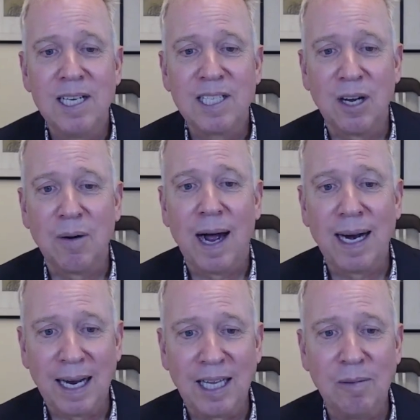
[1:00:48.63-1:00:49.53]
So I
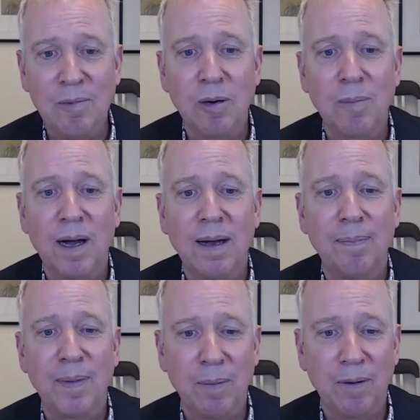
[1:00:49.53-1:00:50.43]
like the immunoblot.
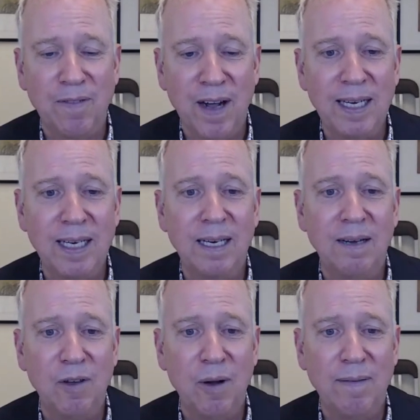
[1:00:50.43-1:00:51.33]
It will find it
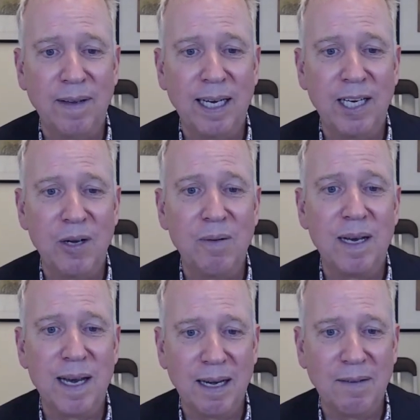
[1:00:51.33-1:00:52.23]
if you have it in you
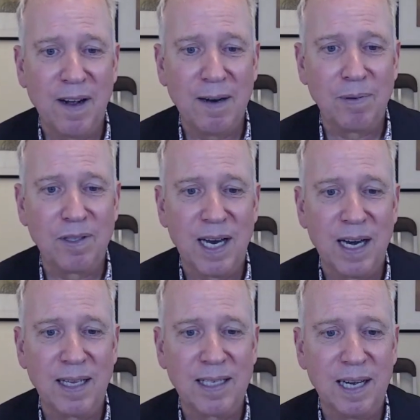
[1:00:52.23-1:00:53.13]

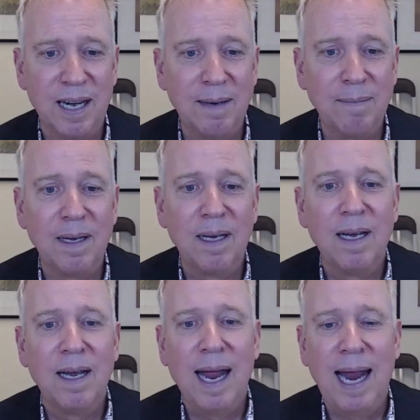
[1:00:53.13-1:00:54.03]
95% of the time,
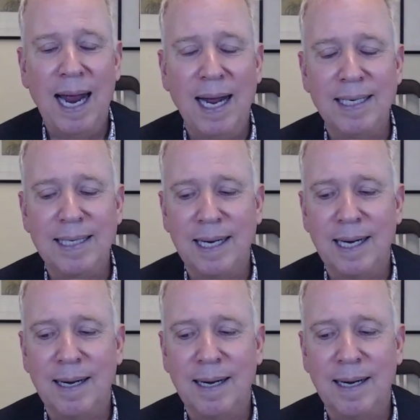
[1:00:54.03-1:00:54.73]
and